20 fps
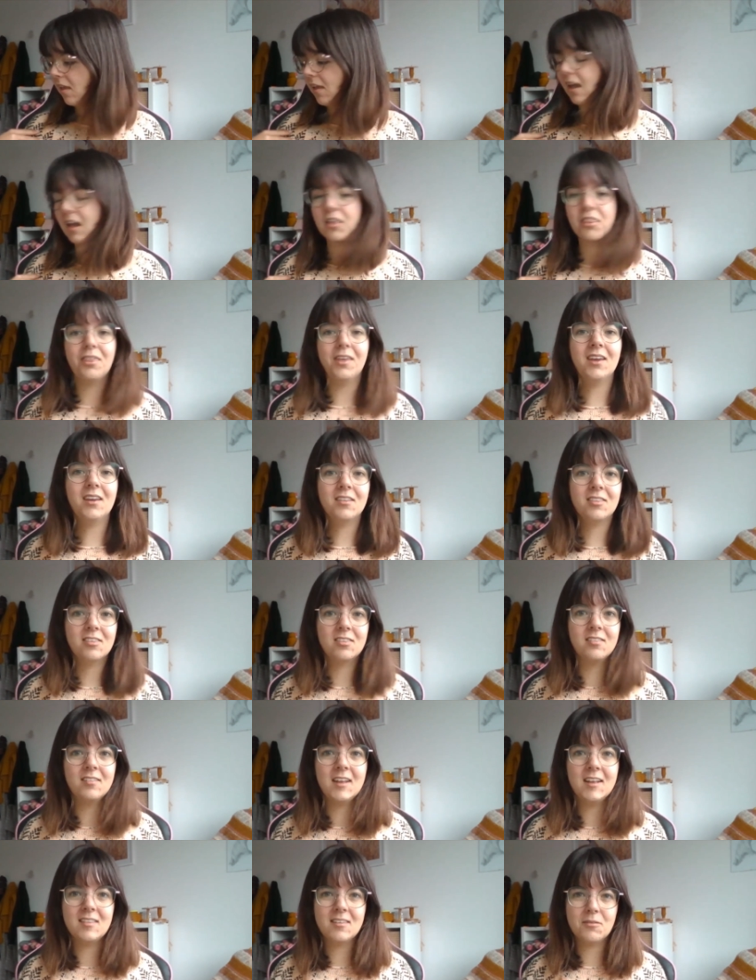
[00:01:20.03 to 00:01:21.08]
I think it's
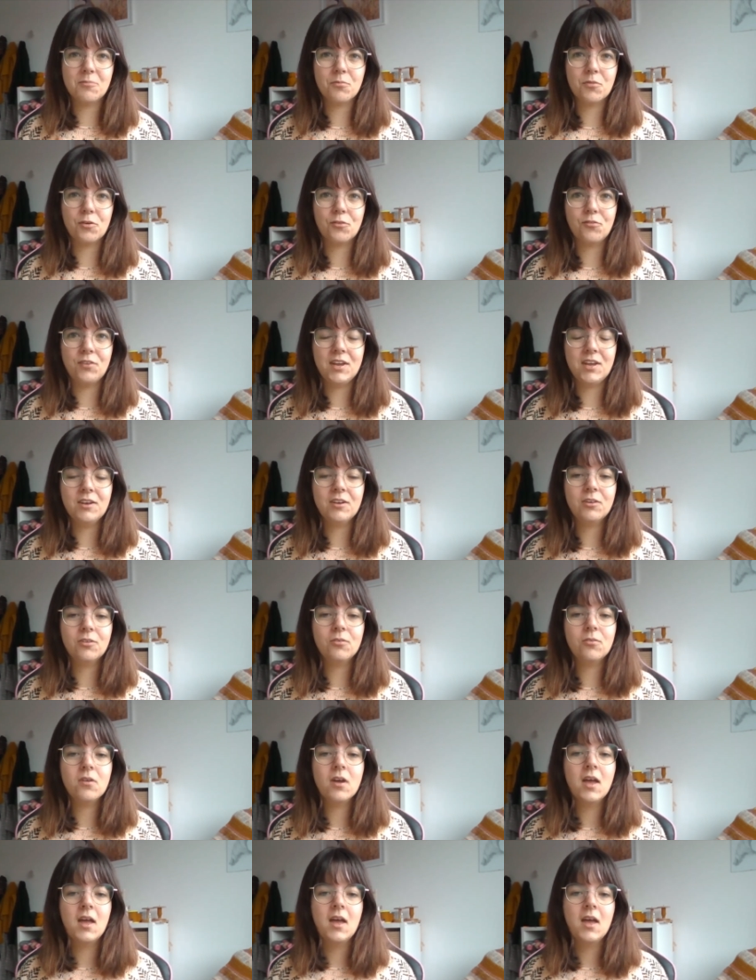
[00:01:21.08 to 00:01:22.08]
knitted merino.